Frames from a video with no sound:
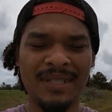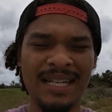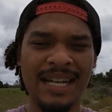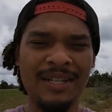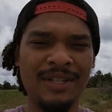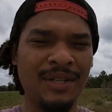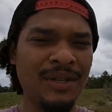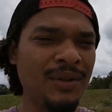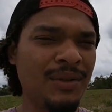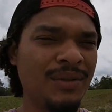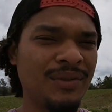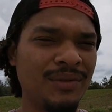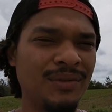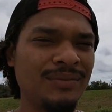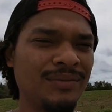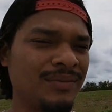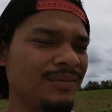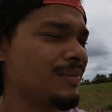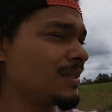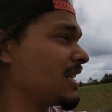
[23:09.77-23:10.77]
Stay tuned
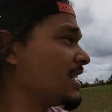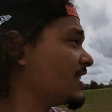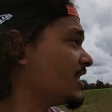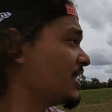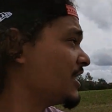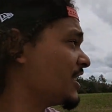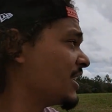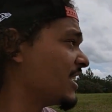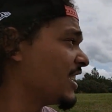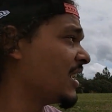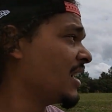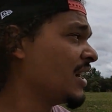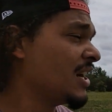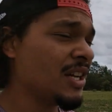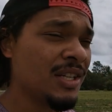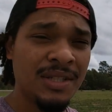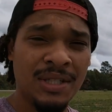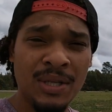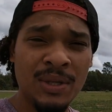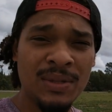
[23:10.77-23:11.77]
because she's gonna
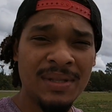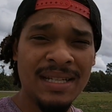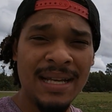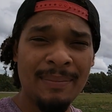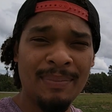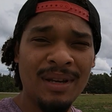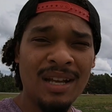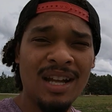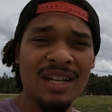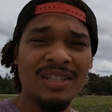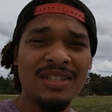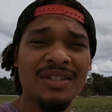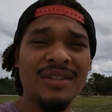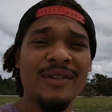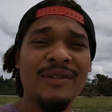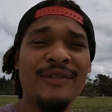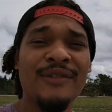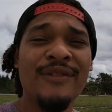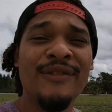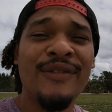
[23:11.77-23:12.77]
two-step launch
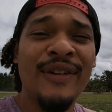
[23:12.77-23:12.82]
the